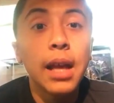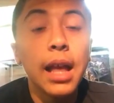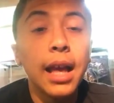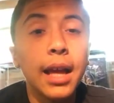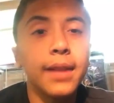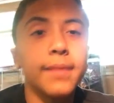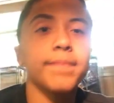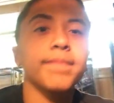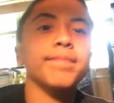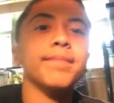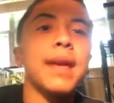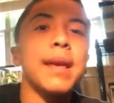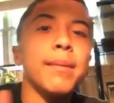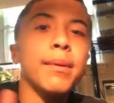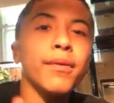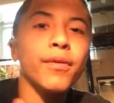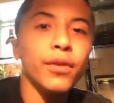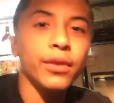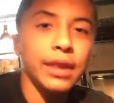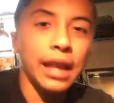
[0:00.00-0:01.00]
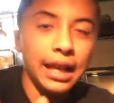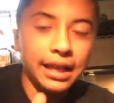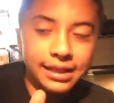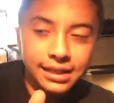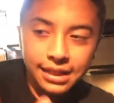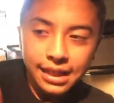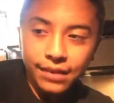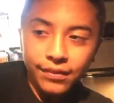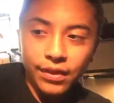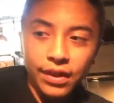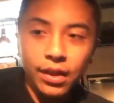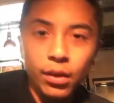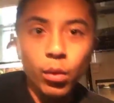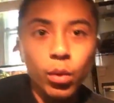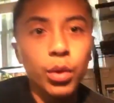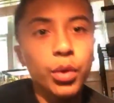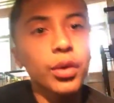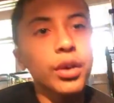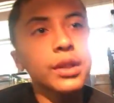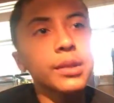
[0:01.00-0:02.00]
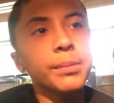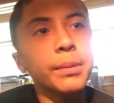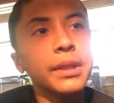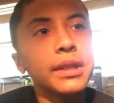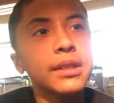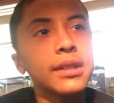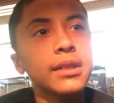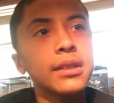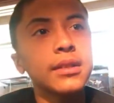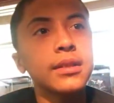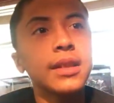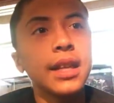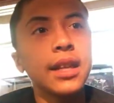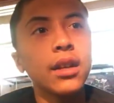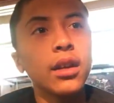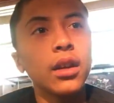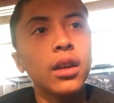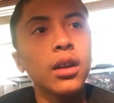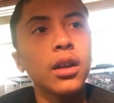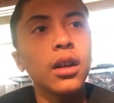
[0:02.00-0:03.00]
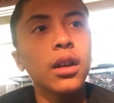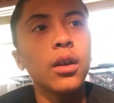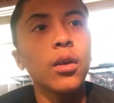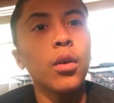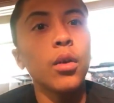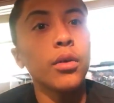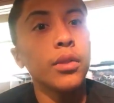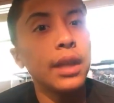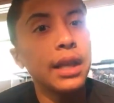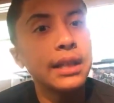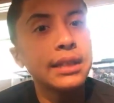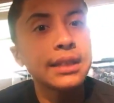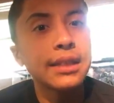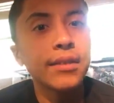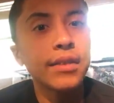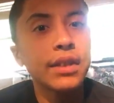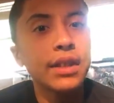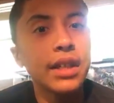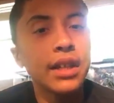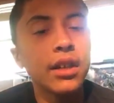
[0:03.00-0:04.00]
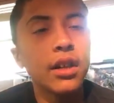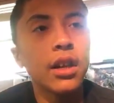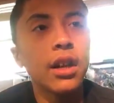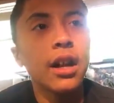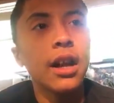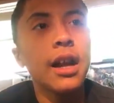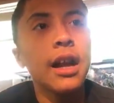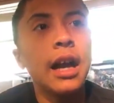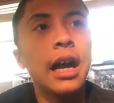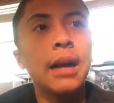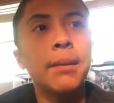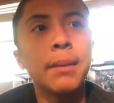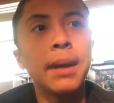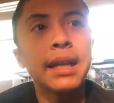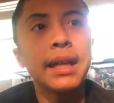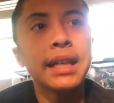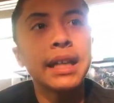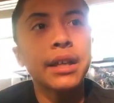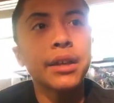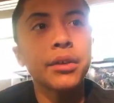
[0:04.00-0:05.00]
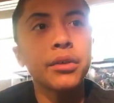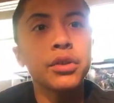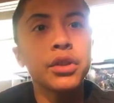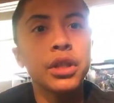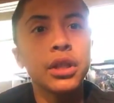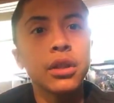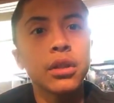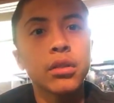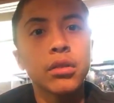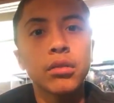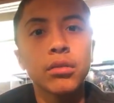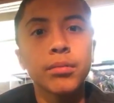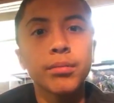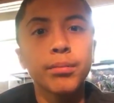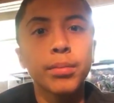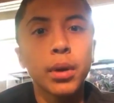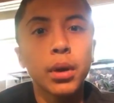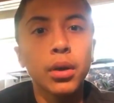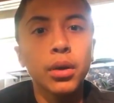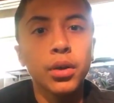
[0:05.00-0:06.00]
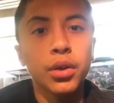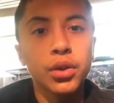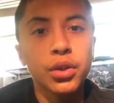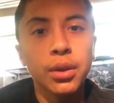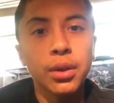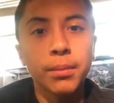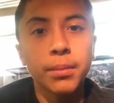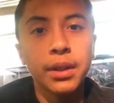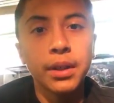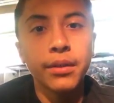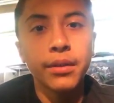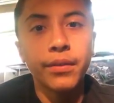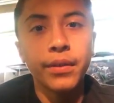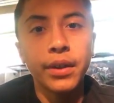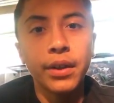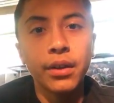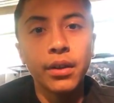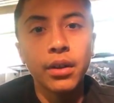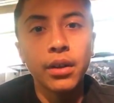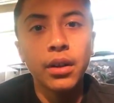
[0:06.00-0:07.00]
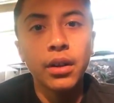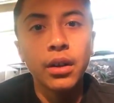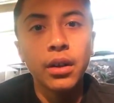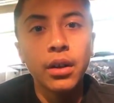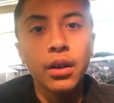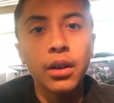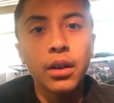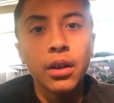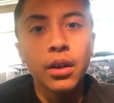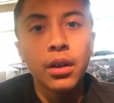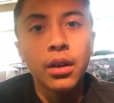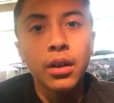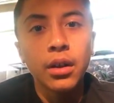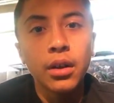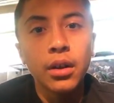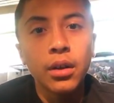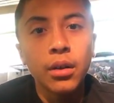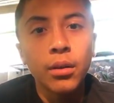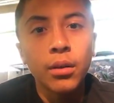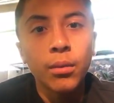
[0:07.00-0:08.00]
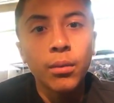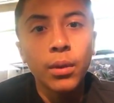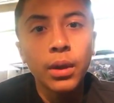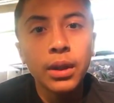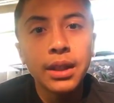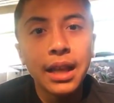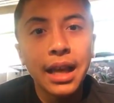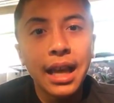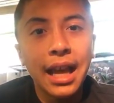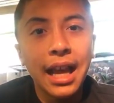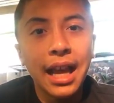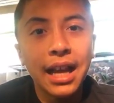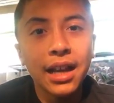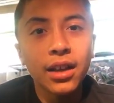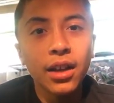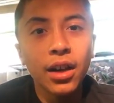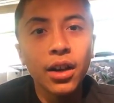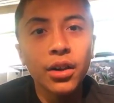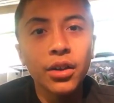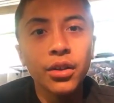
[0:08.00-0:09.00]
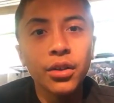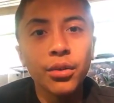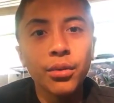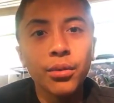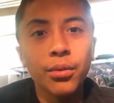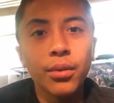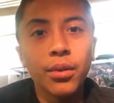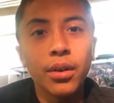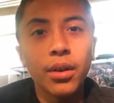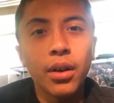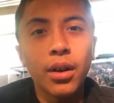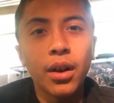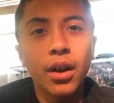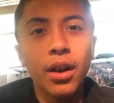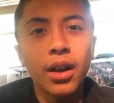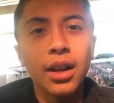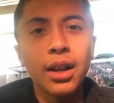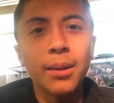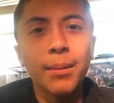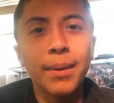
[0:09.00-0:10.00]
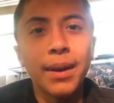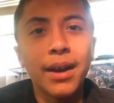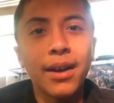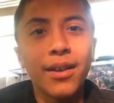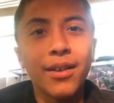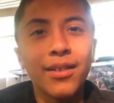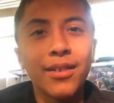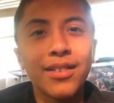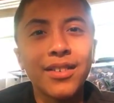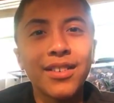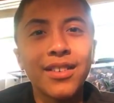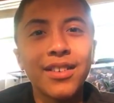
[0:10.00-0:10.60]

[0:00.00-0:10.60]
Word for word: And maybe for Thanksgiving or Christmas dinner or Thanksgiving dinner, I might get Gucci a little bird or something to feed her. What the heck are you on about?